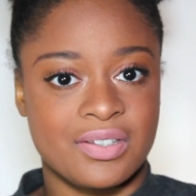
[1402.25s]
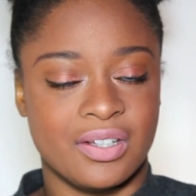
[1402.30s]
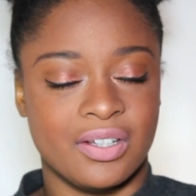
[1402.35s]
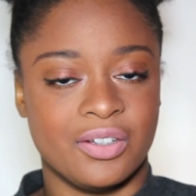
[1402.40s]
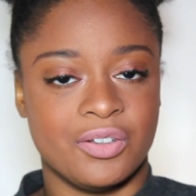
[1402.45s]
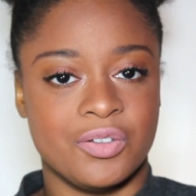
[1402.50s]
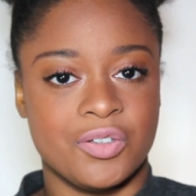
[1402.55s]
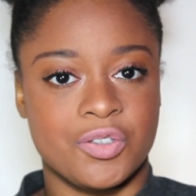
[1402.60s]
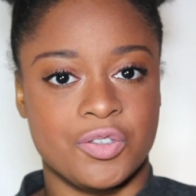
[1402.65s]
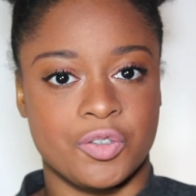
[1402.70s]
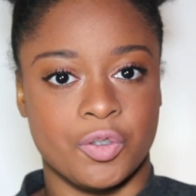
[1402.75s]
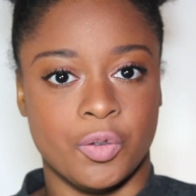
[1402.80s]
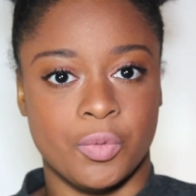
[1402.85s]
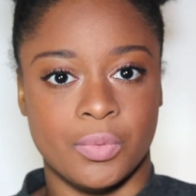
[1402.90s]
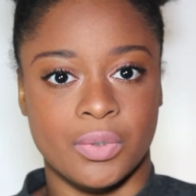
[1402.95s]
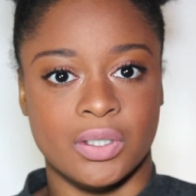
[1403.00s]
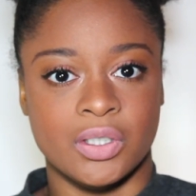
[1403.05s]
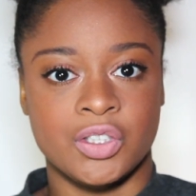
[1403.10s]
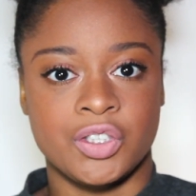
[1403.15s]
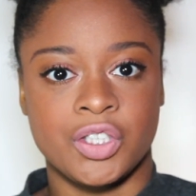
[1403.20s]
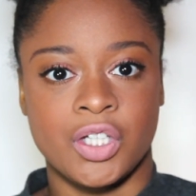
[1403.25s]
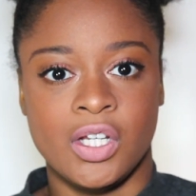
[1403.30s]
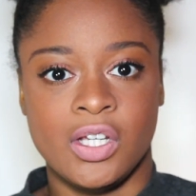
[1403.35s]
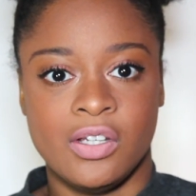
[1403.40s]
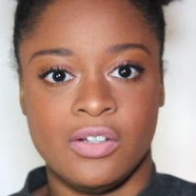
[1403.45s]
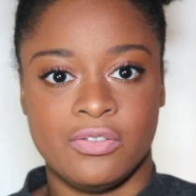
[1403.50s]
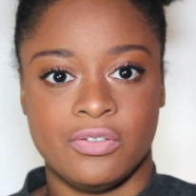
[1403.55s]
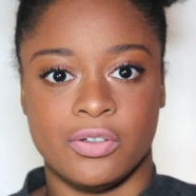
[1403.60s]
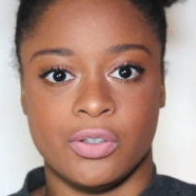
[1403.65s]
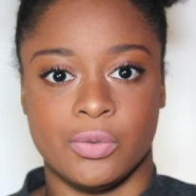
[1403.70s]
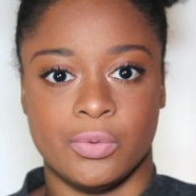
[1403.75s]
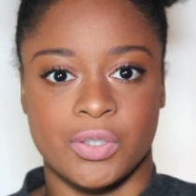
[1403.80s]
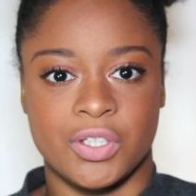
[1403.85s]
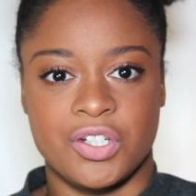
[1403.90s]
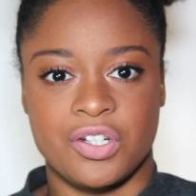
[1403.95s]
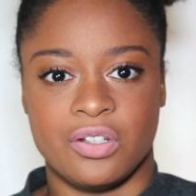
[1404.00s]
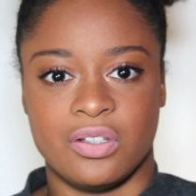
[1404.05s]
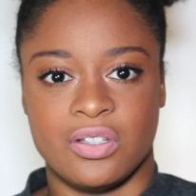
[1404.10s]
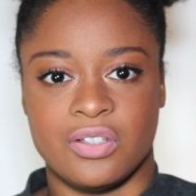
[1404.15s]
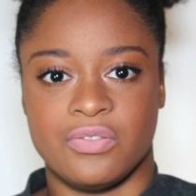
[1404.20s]
Thank you so much for
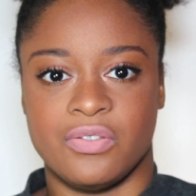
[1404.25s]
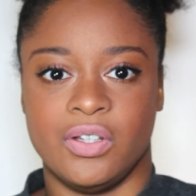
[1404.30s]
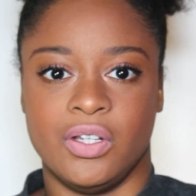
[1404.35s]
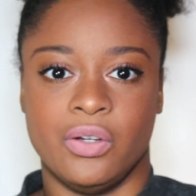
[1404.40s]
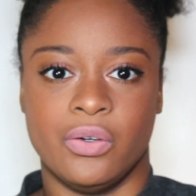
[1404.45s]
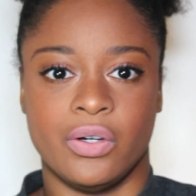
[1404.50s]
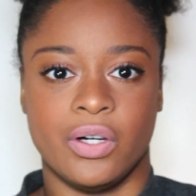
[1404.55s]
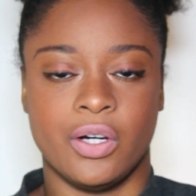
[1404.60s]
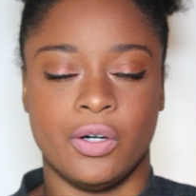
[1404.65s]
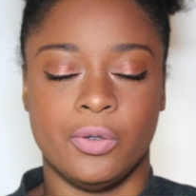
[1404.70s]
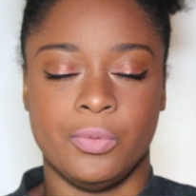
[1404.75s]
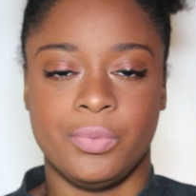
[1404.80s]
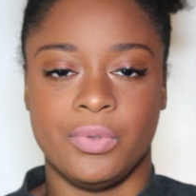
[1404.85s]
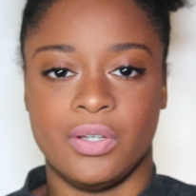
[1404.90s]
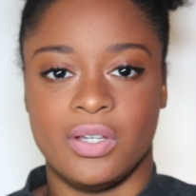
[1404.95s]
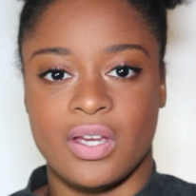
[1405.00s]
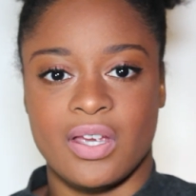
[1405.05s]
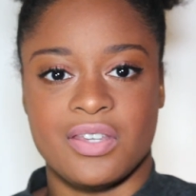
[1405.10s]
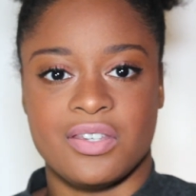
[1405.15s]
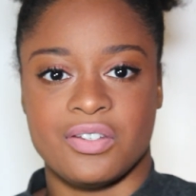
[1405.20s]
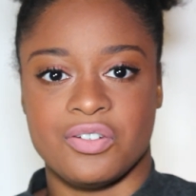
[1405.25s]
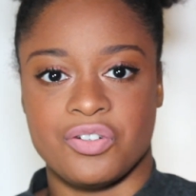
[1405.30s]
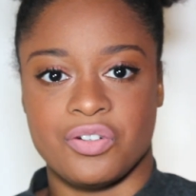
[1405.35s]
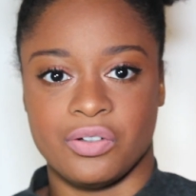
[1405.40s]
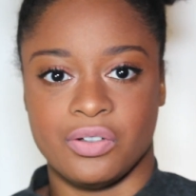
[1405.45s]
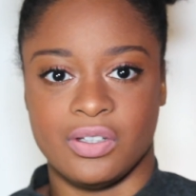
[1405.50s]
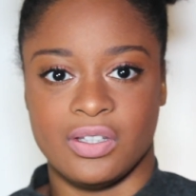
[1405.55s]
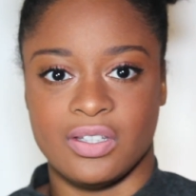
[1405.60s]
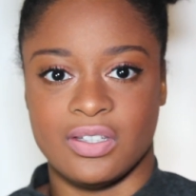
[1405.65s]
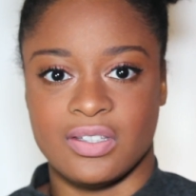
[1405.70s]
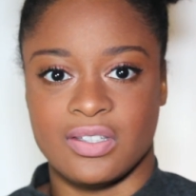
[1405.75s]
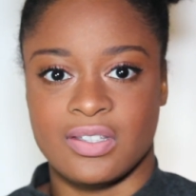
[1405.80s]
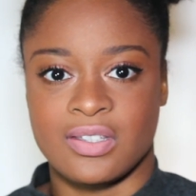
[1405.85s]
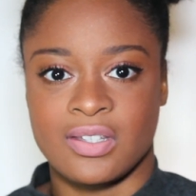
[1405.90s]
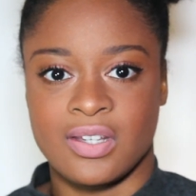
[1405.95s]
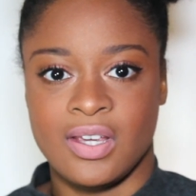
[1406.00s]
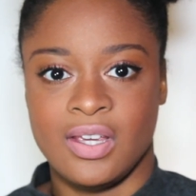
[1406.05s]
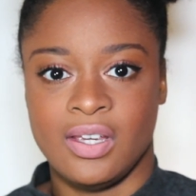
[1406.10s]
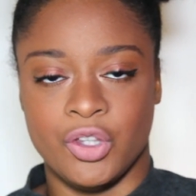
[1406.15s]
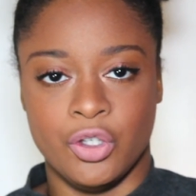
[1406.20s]
watching this video. I hope you guys enjoyed
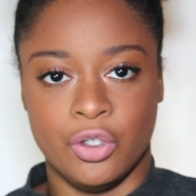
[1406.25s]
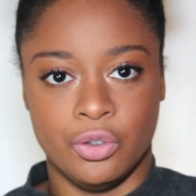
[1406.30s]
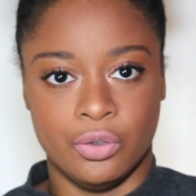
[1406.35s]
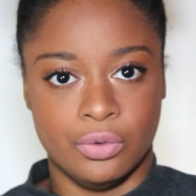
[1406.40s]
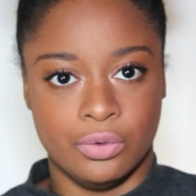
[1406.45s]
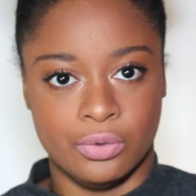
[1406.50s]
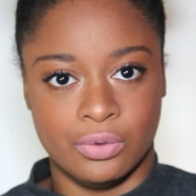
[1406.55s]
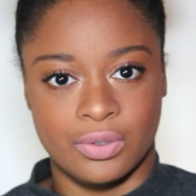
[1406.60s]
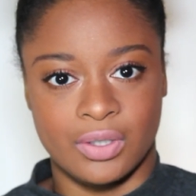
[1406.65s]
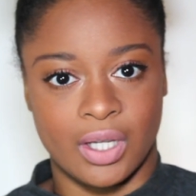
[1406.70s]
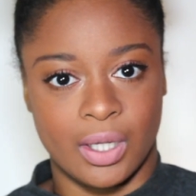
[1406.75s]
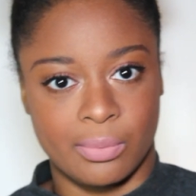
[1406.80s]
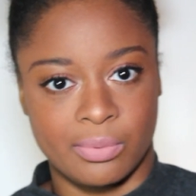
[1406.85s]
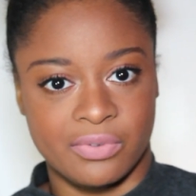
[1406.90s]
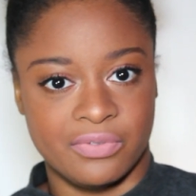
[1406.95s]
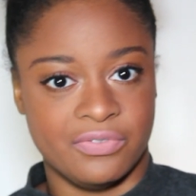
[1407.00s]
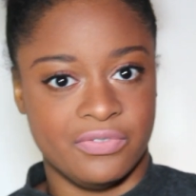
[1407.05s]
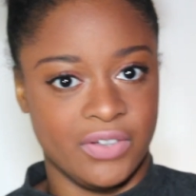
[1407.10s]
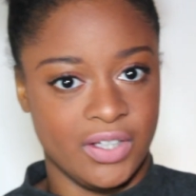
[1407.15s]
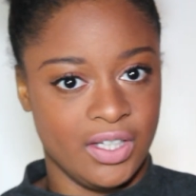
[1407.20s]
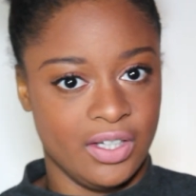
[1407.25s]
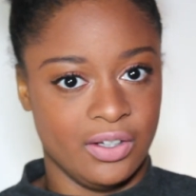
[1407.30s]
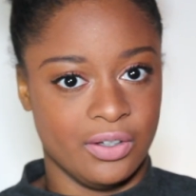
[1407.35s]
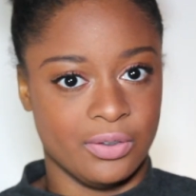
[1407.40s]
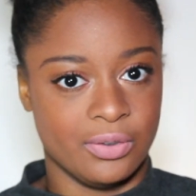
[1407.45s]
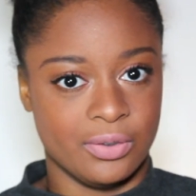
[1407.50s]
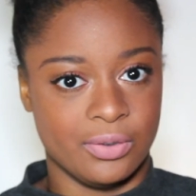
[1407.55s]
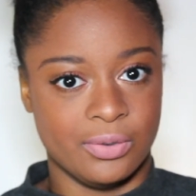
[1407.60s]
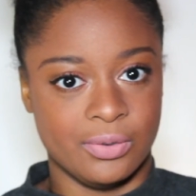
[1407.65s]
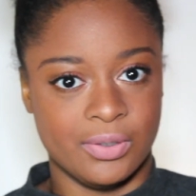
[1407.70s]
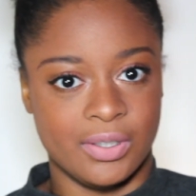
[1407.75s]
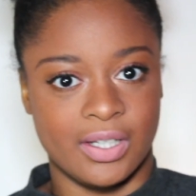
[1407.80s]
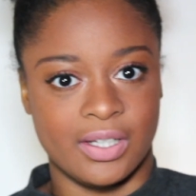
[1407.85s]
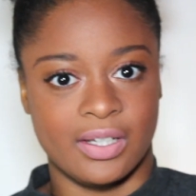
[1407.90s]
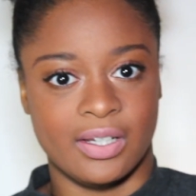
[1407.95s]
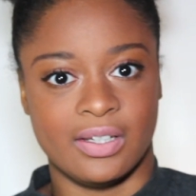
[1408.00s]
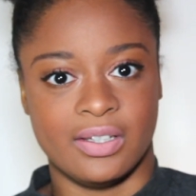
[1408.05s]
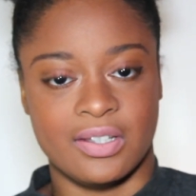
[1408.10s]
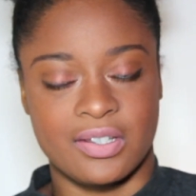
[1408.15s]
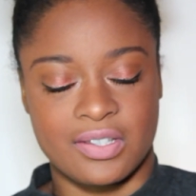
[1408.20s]
this new type of video
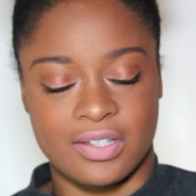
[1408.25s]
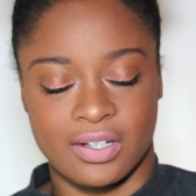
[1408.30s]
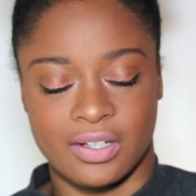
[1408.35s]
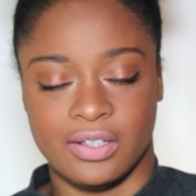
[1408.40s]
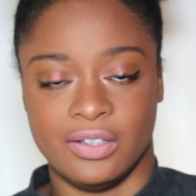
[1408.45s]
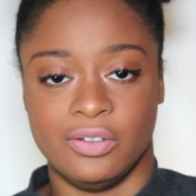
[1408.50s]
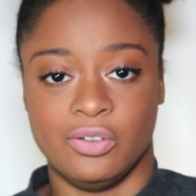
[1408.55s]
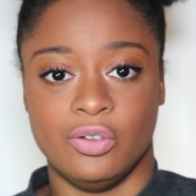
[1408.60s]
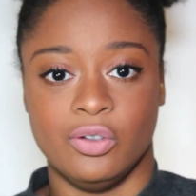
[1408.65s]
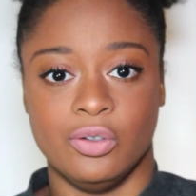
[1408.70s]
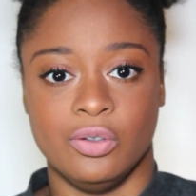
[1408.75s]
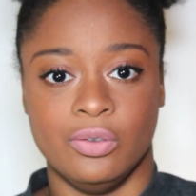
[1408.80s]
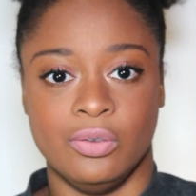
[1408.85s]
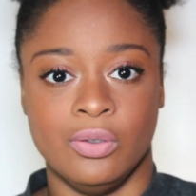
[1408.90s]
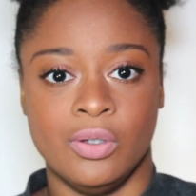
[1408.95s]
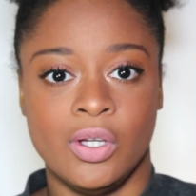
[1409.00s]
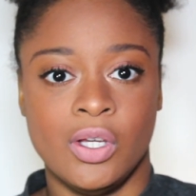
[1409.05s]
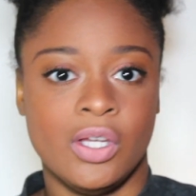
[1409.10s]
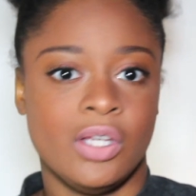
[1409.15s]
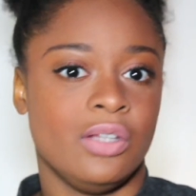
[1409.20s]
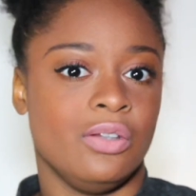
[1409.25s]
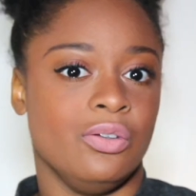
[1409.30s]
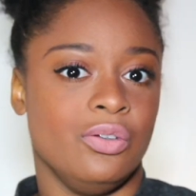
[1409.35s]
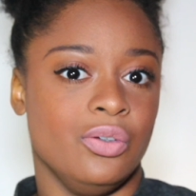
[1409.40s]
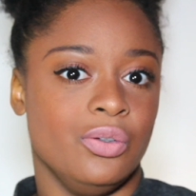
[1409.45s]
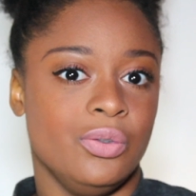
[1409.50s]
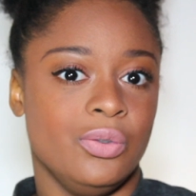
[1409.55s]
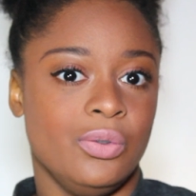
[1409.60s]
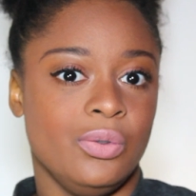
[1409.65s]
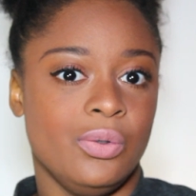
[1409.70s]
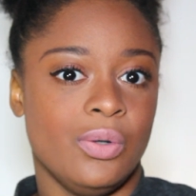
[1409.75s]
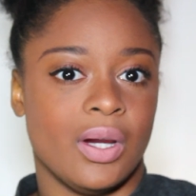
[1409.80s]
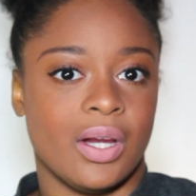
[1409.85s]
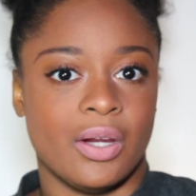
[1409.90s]
that I decided to do.